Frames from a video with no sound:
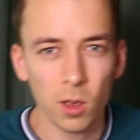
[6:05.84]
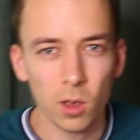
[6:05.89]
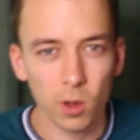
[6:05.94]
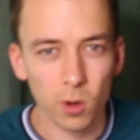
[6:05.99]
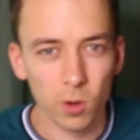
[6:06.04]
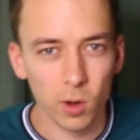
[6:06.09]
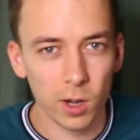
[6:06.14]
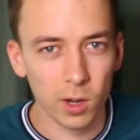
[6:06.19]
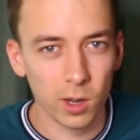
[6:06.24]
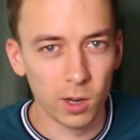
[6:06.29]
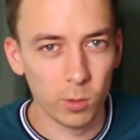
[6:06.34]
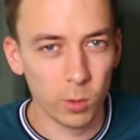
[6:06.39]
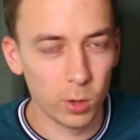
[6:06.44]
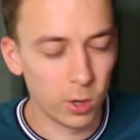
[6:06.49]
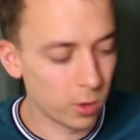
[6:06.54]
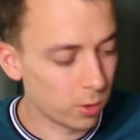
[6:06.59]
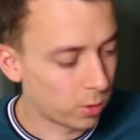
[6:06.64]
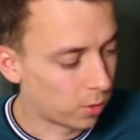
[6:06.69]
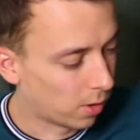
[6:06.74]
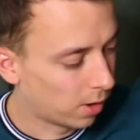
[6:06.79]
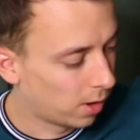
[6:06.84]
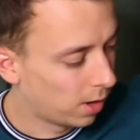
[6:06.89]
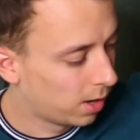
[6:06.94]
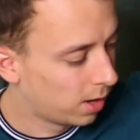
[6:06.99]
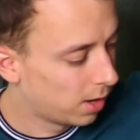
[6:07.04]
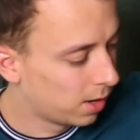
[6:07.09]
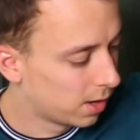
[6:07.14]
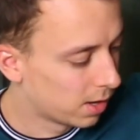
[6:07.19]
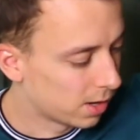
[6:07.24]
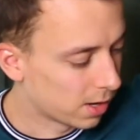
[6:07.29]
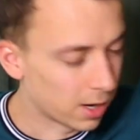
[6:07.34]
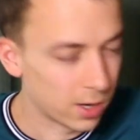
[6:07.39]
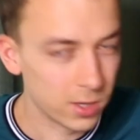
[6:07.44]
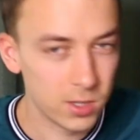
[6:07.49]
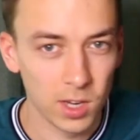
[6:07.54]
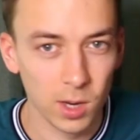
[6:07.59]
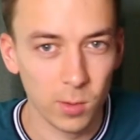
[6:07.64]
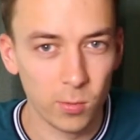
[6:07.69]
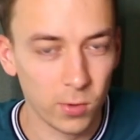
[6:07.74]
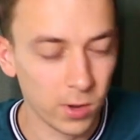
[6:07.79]
Alright, here we go.
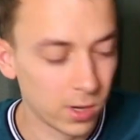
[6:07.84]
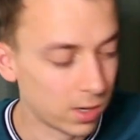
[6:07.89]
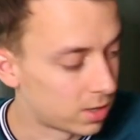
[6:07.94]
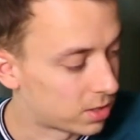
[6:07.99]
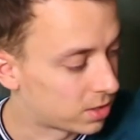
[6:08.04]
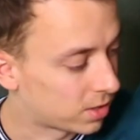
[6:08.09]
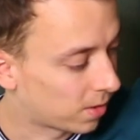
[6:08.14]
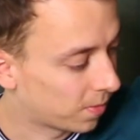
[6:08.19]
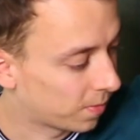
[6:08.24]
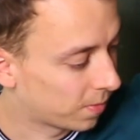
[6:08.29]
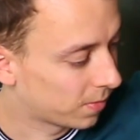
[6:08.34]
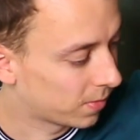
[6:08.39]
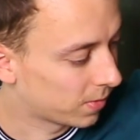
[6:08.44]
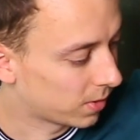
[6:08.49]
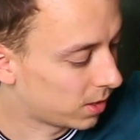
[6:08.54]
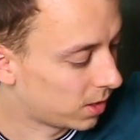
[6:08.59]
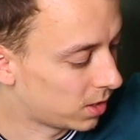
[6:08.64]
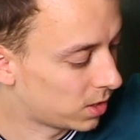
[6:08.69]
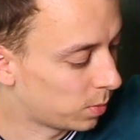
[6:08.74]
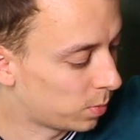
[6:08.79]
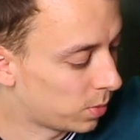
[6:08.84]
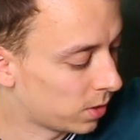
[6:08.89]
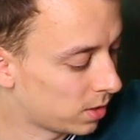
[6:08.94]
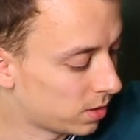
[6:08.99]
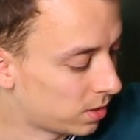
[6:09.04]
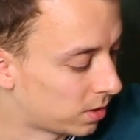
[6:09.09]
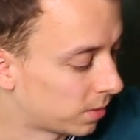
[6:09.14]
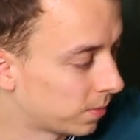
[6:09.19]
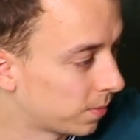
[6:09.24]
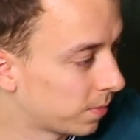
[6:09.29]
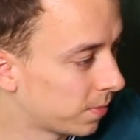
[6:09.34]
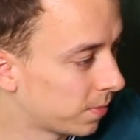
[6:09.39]
Hardscape finished. Easy peasy.